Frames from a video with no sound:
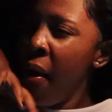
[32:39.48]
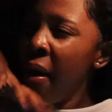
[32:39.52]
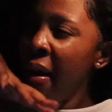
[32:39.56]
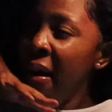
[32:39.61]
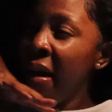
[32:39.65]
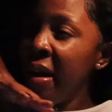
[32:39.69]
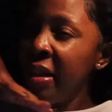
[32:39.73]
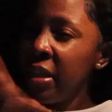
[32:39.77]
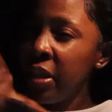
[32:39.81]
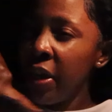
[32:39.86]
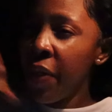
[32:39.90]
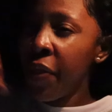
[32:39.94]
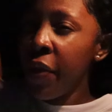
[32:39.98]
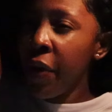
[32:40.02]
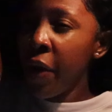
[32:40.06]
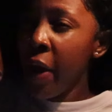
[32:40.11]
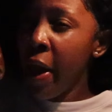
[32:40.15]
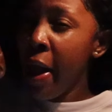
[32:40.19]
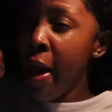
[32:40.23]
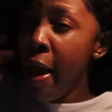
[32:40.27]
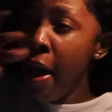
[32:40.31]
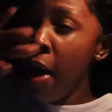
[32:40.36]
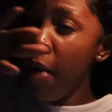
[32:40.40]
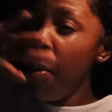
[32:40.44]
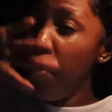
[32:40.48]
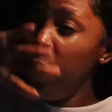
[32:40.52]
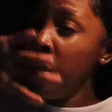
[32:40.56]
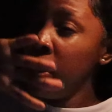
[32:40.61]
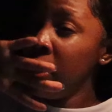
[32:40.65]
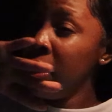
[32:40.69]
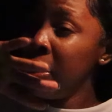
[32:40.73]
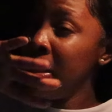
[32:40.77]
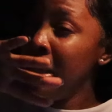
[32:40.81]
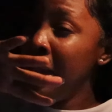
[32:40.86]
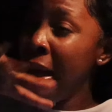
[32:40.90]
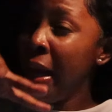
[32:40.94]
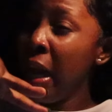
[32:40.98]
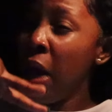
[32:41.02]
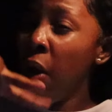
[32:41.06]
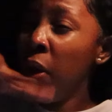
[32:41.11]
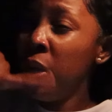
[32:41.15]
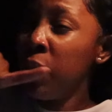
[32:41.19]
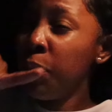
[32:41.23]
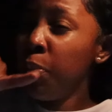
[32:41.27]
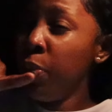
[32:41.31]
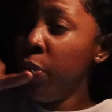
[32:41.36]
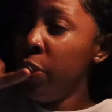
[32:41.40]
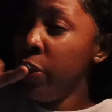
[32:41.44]
Gotcha, 3 a.m, which is late. I
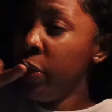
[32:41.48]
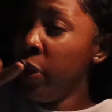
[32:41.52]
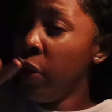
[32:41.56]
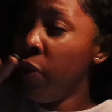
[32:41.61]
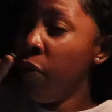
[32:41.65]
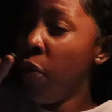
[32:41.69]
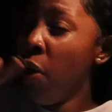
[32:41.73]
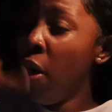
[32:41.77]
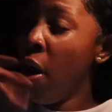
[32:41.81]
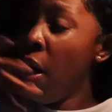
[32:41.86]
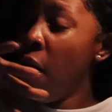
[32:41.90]
was pushing for